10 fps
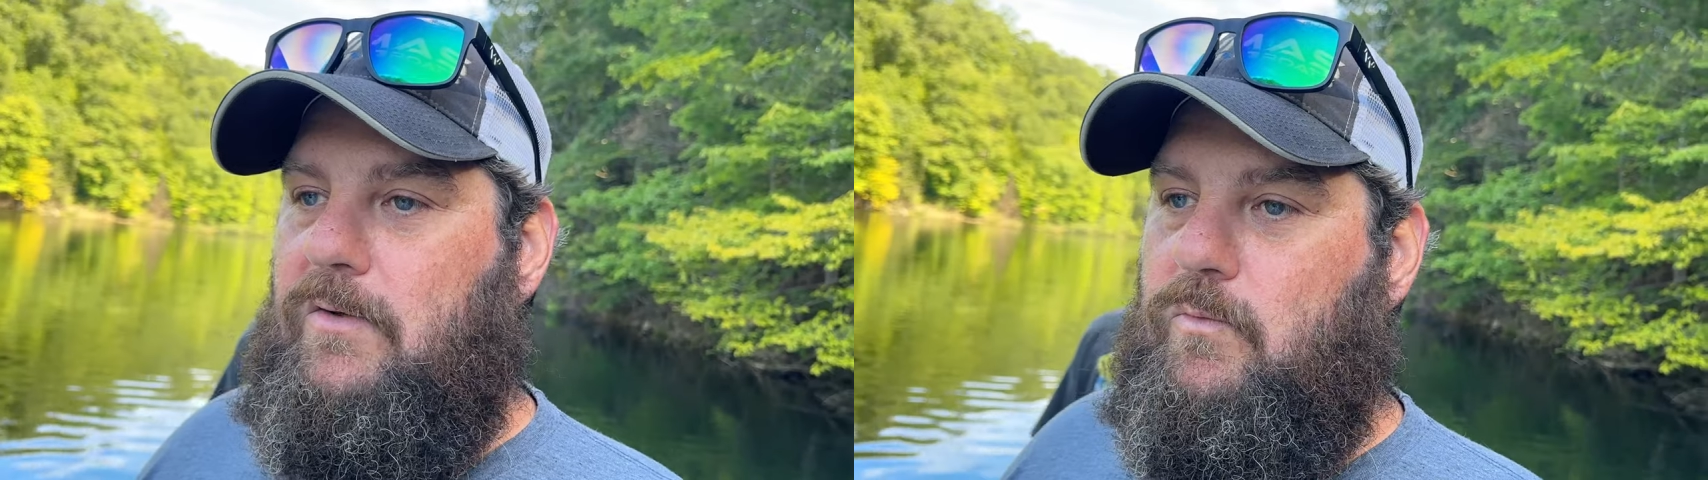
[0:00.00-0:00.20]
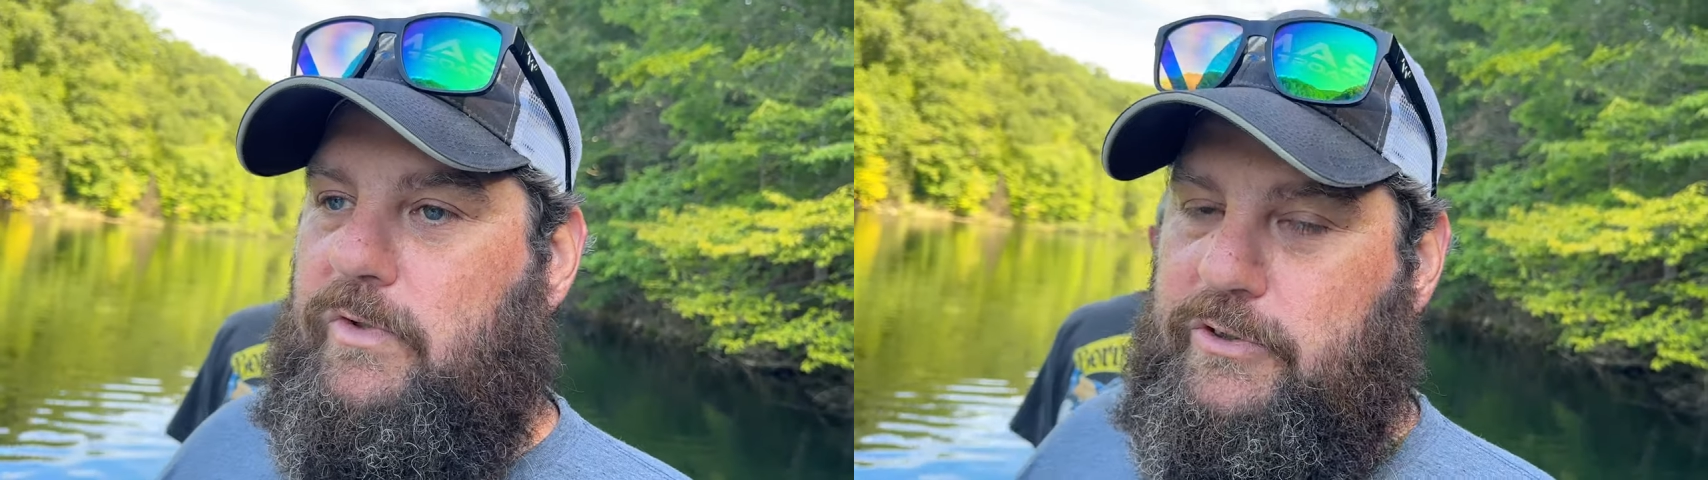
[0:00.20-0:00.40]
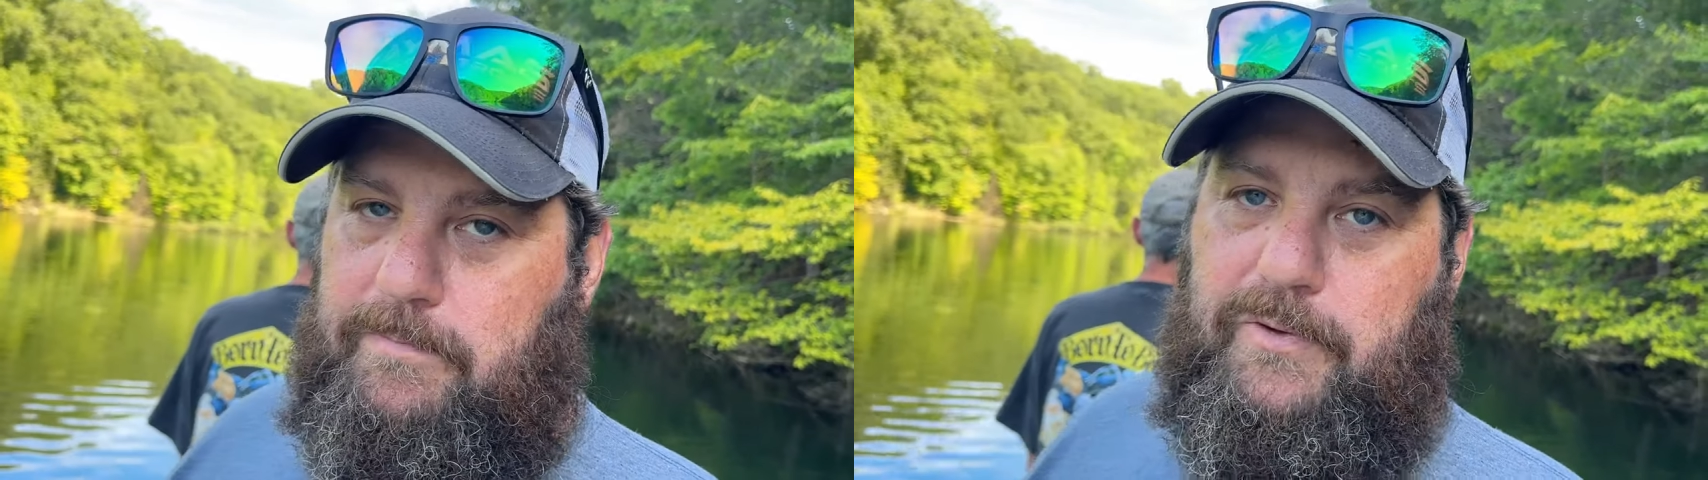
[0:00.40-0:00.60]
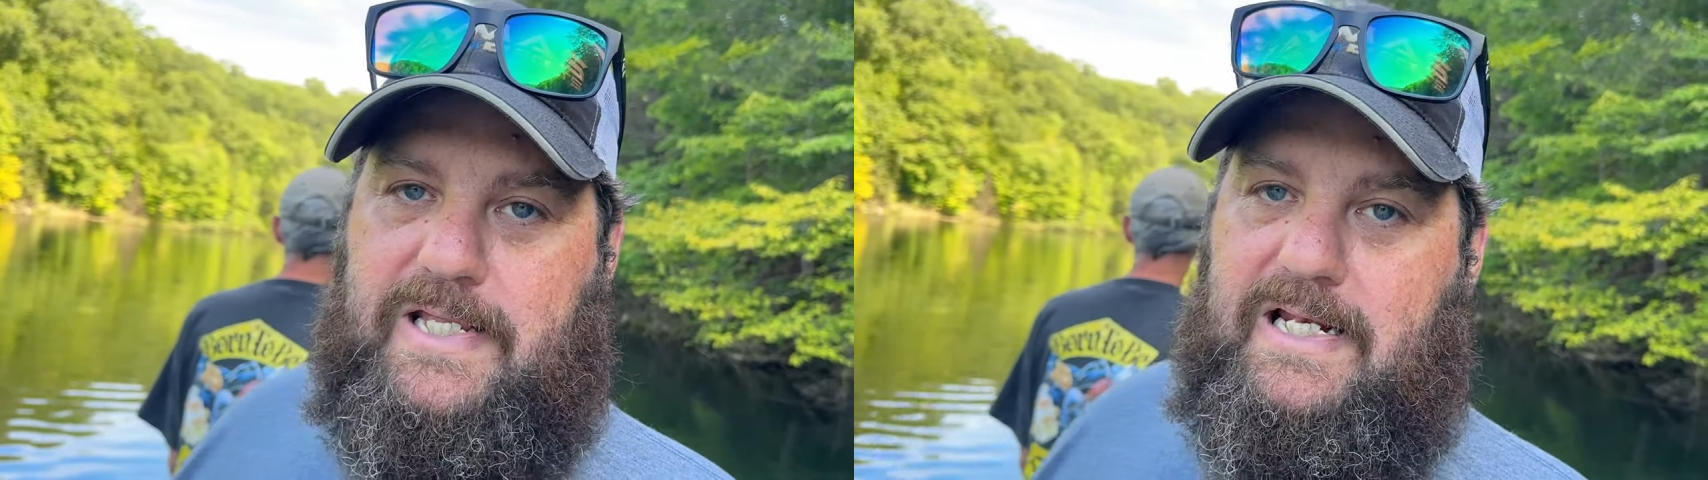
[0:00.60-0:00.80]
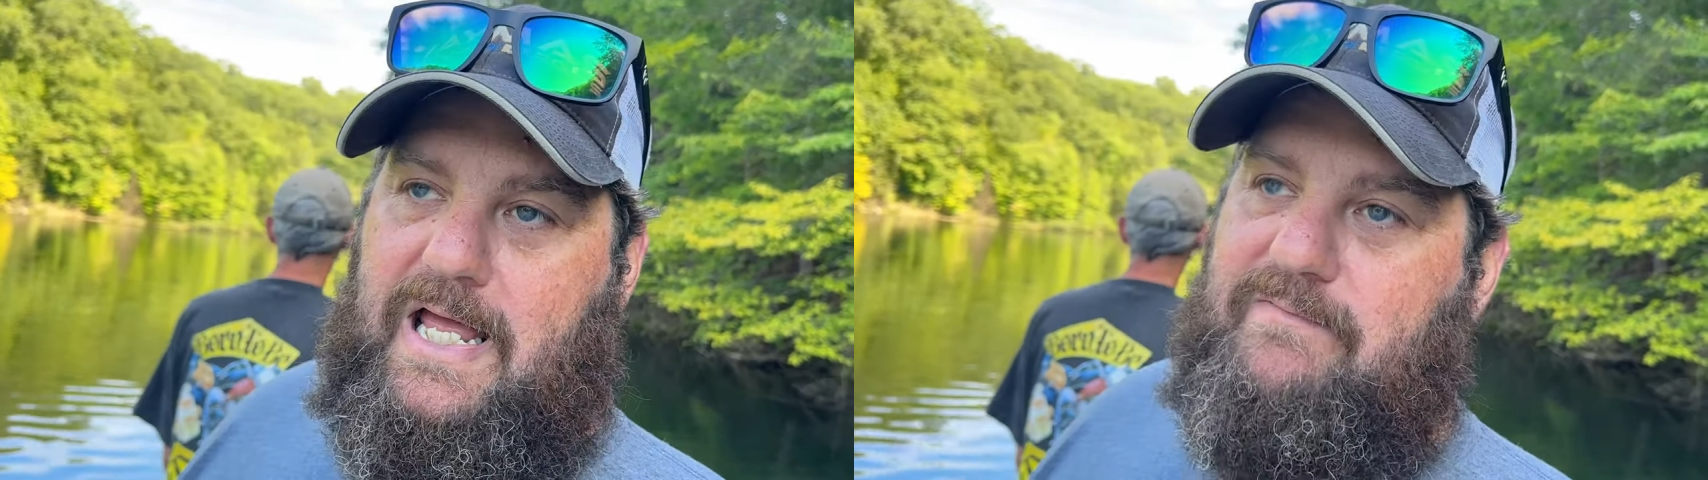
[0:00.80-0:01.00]
when you put
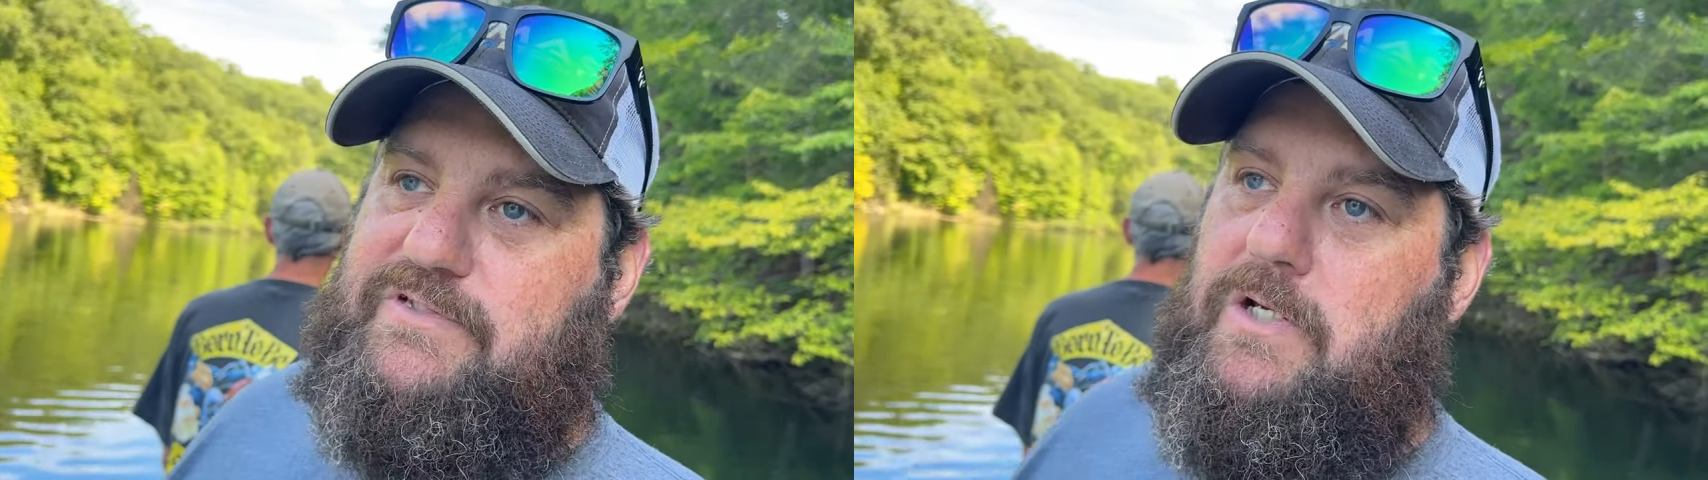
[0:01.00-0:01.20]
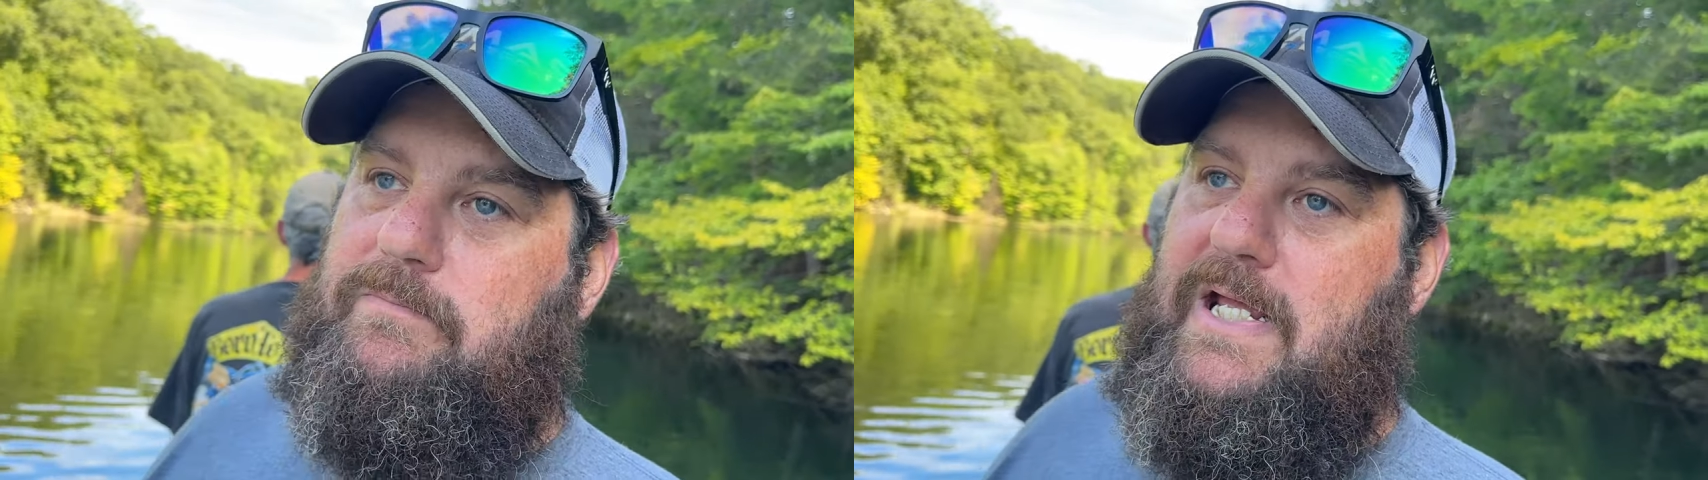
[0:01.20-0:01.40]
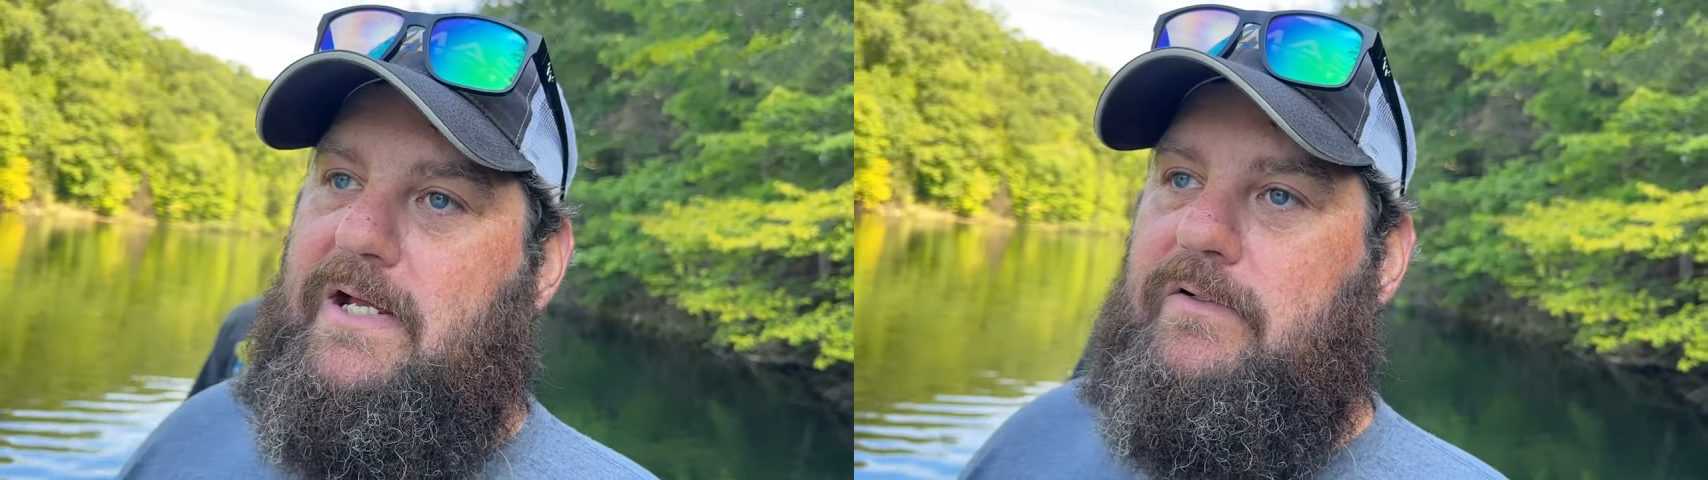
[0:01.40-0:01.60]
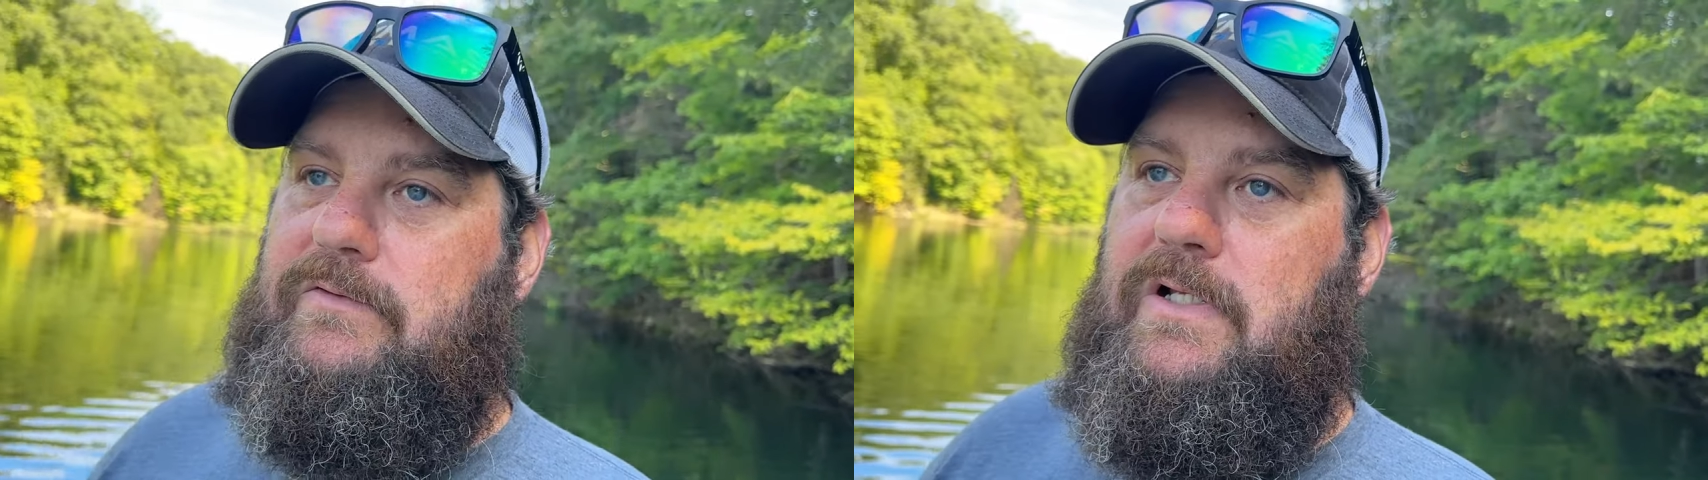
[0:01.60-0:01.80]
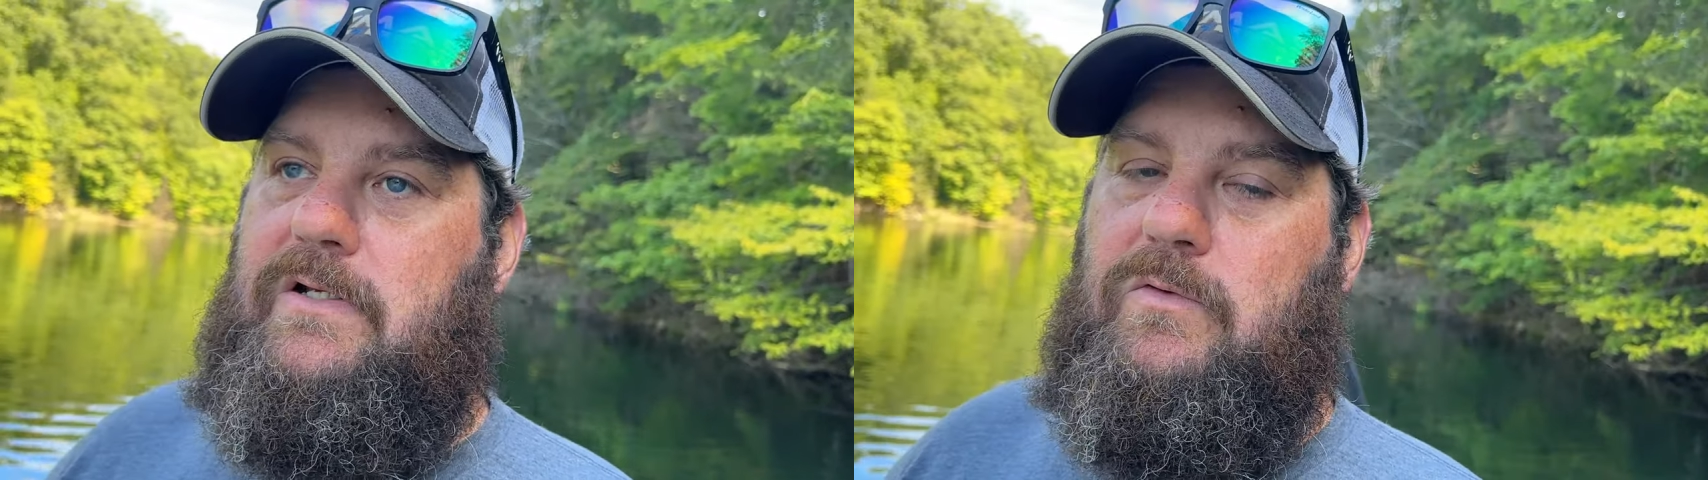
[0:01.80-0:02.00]
that live scope down